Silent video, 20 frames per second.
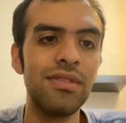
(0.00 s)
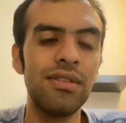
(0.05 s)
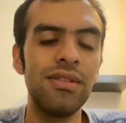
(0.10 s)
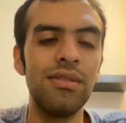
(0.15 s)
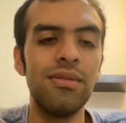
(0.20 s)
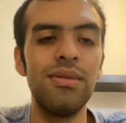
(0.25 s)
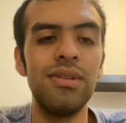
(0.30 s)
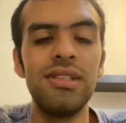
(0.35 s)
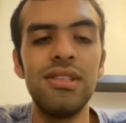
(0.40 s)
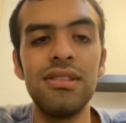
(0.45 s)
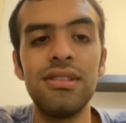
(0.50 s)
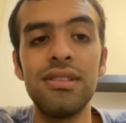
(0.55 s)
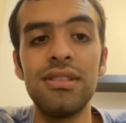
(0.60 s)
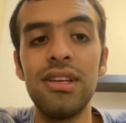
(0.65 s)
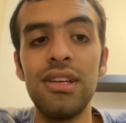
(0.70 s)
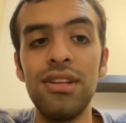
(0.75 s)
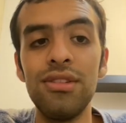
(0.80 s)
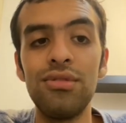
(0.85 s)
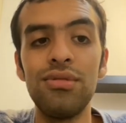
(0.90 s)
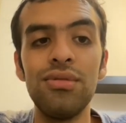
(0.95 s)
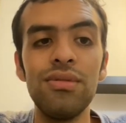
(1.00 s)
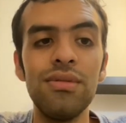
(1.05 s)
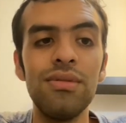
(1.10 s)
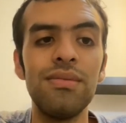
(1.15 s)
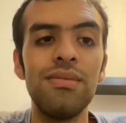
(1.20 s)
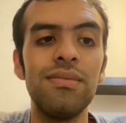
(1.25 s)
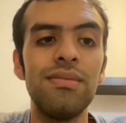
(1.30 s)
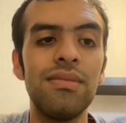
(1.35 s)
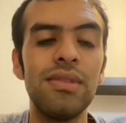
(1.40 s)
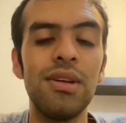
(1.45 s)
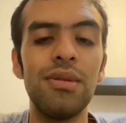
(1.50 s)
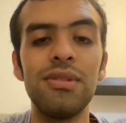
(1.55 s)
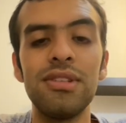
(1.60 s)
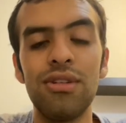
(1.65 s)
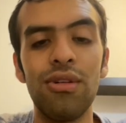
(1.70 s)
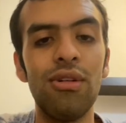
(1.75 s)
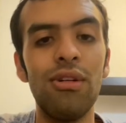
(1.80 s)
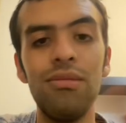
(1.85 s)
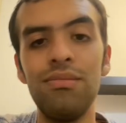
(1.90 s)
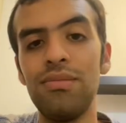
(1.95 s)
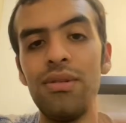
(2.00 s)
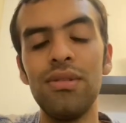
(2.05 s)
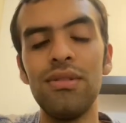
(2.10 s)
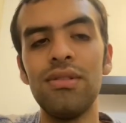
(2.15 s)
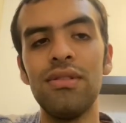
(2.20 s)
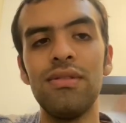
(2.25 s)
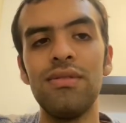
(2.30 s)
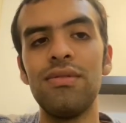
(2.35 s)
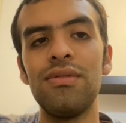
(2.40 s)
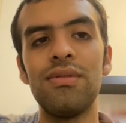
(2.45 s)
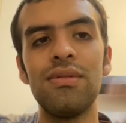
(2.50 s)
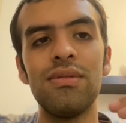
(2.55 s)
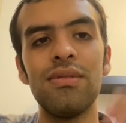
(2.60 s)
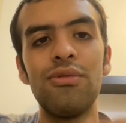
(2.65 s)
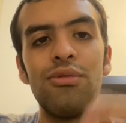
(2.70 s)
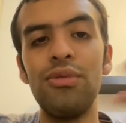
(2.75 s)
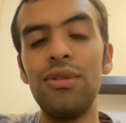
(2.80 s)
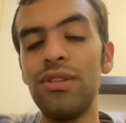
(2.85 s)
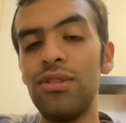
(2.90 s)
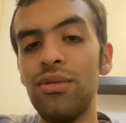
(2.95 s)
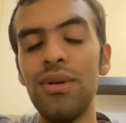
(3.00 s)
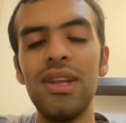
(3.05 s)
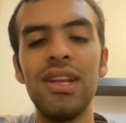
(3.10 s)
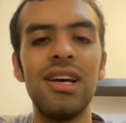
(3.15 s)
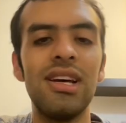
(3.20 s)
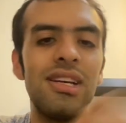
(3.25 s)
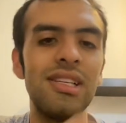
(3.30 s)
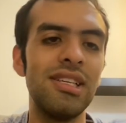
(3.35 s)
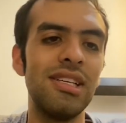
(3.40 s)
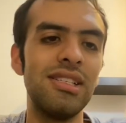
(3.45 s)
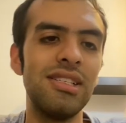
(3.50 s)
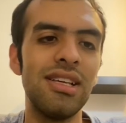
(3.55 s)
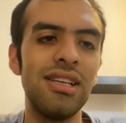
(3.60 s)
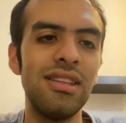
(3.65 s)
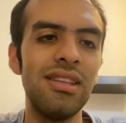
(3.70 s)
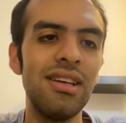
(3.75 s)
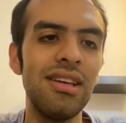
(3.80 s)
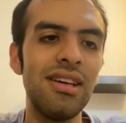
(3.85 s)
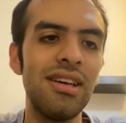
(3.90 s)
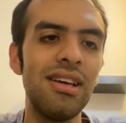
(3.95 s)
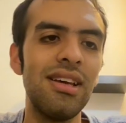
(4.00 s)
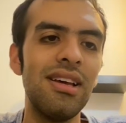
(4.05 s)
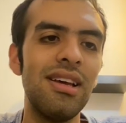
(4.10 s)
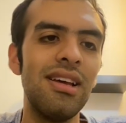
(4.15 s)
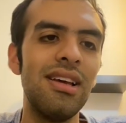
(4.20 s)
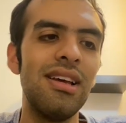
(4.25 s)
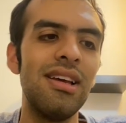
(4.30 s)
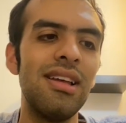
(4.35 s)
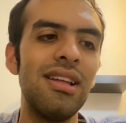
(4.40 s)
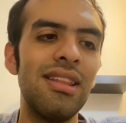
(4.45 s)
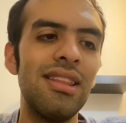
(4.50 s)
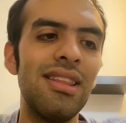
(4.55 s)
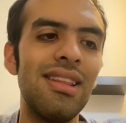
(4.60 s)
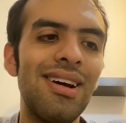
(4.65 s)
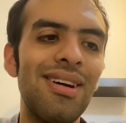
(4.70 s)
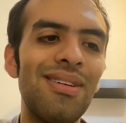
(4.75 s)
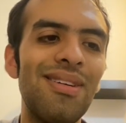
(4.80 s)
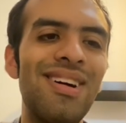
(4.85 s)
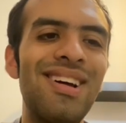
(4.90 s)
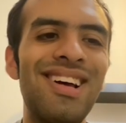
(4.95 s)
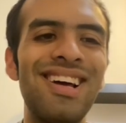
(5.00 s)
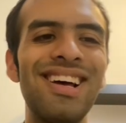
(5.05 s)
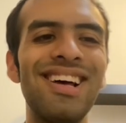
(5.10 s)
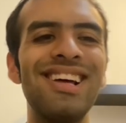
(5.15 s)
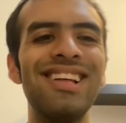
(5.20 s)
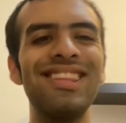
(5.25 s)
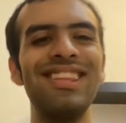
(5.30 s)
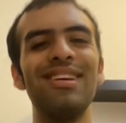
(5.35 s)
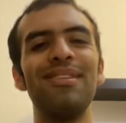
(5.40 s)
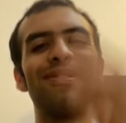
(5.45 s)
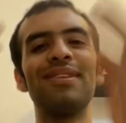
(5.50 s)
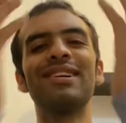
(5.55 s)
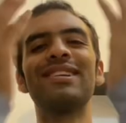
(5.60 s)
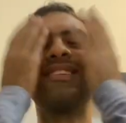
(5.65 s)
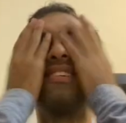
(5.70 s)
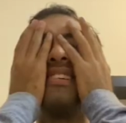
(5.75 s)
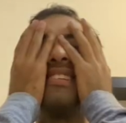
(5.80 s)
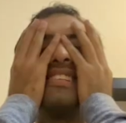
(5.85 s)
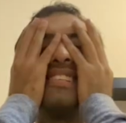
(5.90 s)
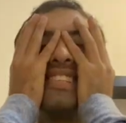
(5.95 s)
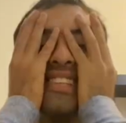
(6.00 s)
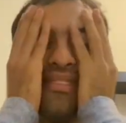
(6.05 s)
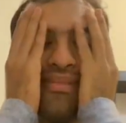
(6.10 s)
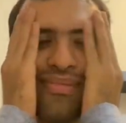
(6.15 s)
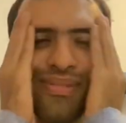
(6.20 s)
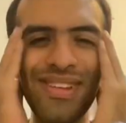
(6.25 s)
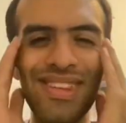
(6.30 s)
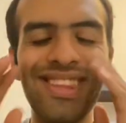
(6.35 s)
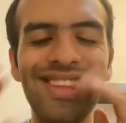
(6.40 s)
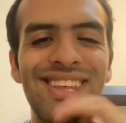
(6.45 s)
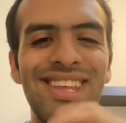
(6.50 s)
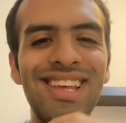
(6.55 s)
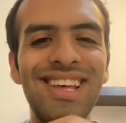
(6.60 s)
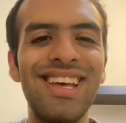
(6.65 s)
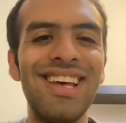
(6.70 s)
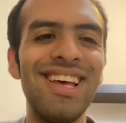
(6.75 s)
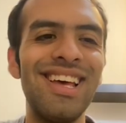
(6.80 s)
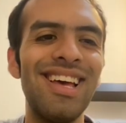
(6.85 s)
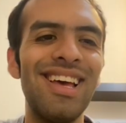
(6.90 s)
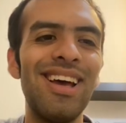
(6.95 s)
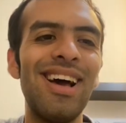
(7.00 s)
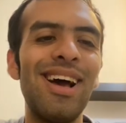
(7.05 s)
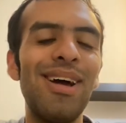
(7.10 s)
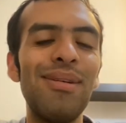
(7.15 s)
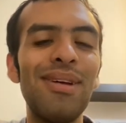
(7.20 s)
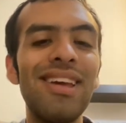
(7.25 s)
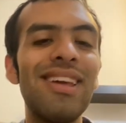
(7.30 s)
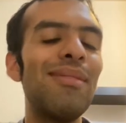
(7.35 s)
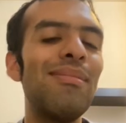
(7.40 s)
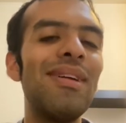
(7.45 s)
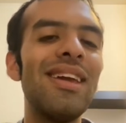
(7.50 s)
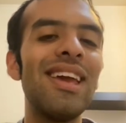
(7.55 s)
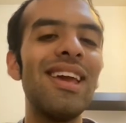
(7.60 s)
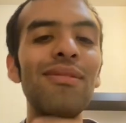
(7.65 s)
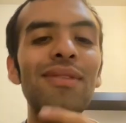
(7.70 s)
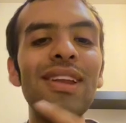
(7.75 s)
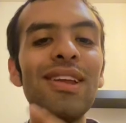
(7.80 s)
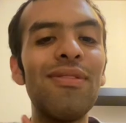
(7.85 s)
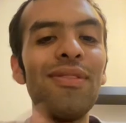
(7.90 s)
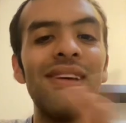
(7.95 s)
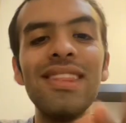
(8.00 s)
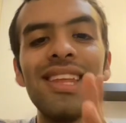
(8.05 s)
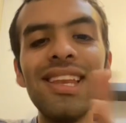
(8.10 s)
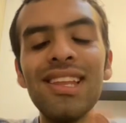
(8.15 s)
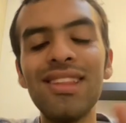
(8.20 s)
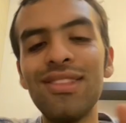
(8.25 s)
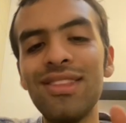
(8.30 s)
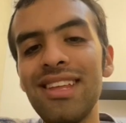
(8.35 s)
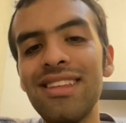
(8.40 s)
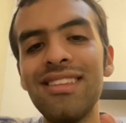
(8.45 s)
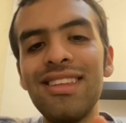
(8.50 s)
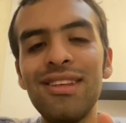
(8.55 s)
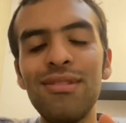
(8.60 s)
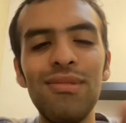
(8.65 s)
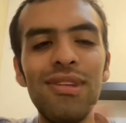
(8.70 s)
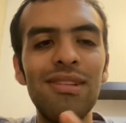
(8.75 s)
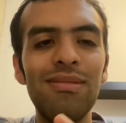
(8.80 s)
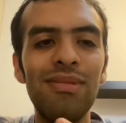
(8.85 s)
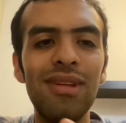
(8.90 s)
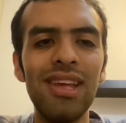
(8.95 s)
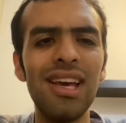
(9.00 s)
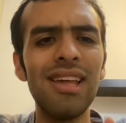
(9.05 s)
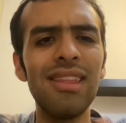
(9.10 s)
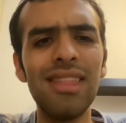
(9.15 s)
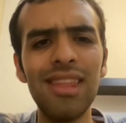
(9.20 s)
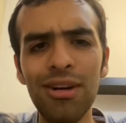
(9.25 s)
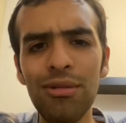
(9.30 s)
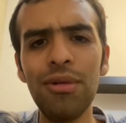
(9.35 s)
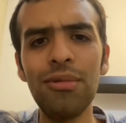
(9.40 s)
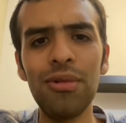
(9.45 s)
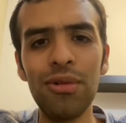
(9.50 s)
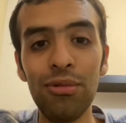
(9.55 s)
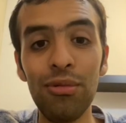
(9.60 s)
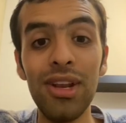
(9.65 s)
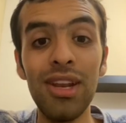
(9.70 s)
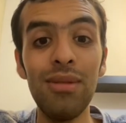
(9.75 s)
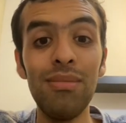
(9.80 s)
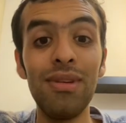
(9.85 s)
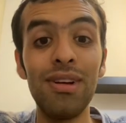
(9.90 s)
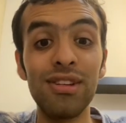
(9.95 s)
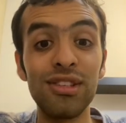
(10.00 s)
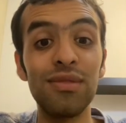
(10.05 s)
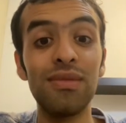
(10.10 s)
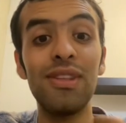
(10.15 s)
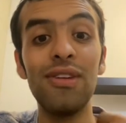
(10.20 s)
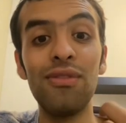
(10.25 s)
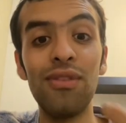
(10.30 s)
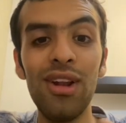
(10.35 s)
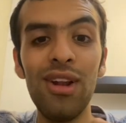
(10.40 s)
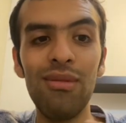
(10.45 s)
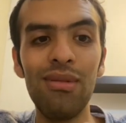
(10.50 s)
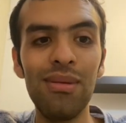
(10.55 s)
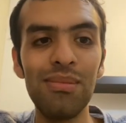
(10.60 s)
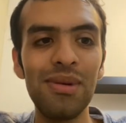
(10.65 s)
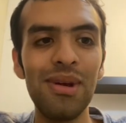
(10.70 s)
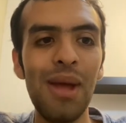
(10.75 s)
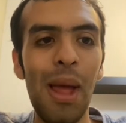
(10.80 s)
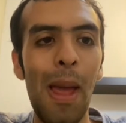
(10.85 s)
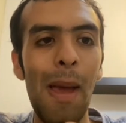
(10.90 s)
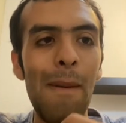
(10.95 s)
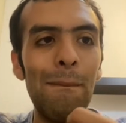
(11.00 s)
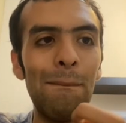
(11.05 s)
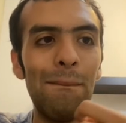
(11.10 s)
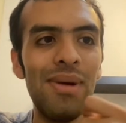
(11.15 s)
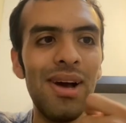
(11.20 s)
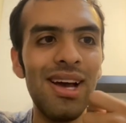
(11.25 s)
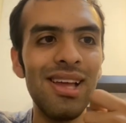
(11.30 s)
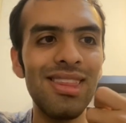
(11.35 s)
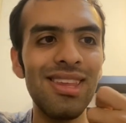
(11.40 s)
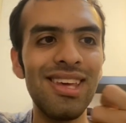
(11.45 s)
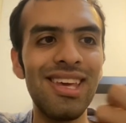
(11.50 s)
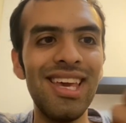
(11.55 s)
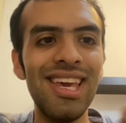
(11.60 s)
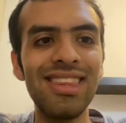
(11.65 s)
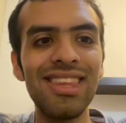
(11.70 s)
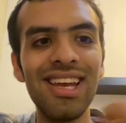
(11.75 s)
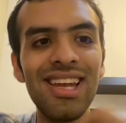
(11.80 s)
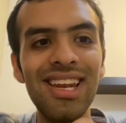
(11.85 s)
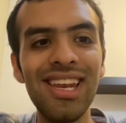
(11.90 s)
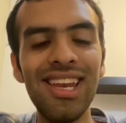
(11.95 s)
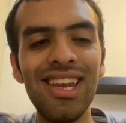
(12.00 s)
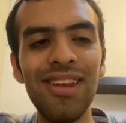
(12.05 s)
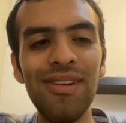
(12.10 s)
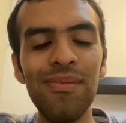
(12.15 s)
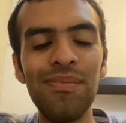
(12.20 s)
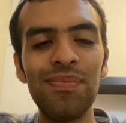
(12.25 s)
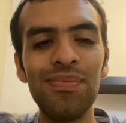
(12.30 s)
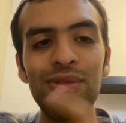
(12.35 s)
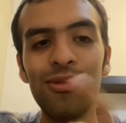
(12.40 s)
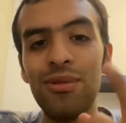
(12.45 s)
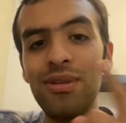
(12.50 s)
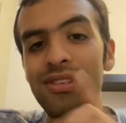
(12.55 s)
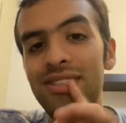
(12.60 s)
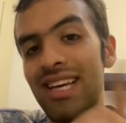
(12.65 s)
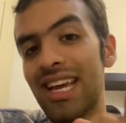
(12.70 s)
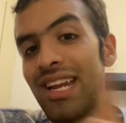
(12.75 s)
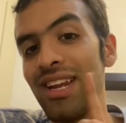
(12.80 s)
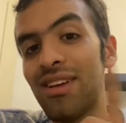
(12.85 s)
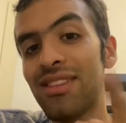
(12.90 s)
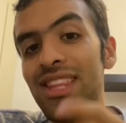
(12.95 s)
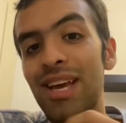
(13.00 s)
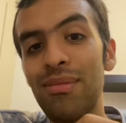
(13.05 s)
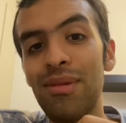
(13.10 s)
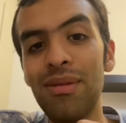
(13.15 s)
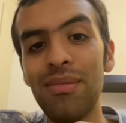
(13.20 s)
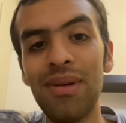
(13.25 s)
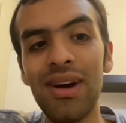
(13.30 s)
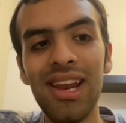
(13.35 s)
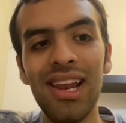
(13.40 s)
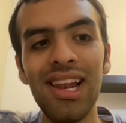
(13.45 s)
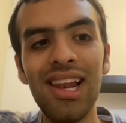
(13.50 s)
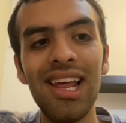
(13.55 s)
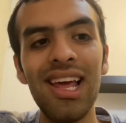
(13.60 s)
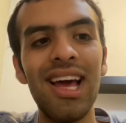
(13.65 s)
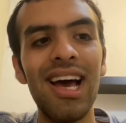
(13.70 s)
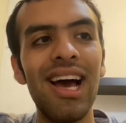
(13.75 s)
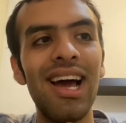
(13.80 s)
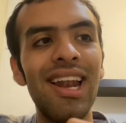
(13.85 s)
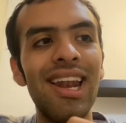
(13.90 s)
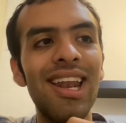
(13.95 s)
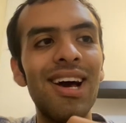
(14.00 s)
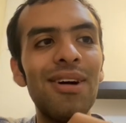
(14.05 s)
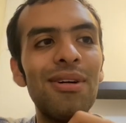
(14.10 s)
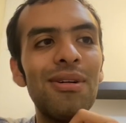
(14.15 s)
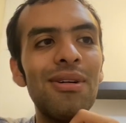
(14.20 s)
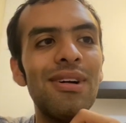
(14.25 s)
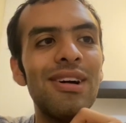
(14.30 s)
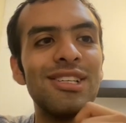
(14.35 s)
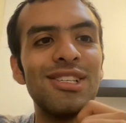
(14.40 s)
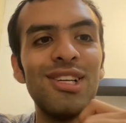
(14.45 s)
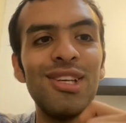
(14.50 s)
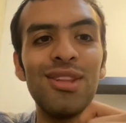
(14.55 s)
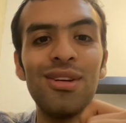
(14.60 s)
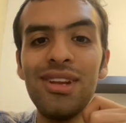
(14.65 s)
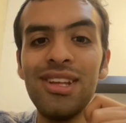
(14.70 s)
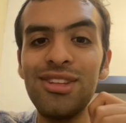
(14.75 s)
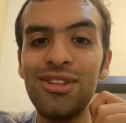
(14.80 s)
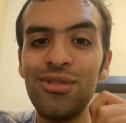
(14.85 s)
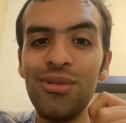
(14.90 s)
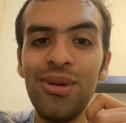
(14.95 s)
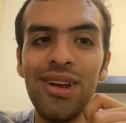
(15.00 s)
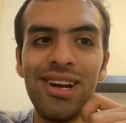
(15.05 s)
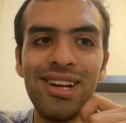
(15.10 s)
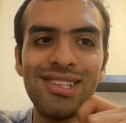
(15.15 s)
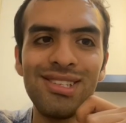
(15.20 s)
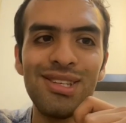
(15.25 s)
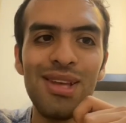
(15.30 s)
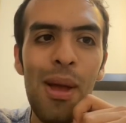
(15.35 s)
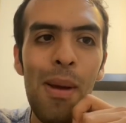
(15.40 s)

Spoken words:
which is 32. That was the whole point of redoing a Gigantic. Now, this was so stupid. I mean, even if he didn't do this misplay, I think we were winning because of the follow-up. But he attacked Nini, which cannot die by battle, and now Shidori triggers,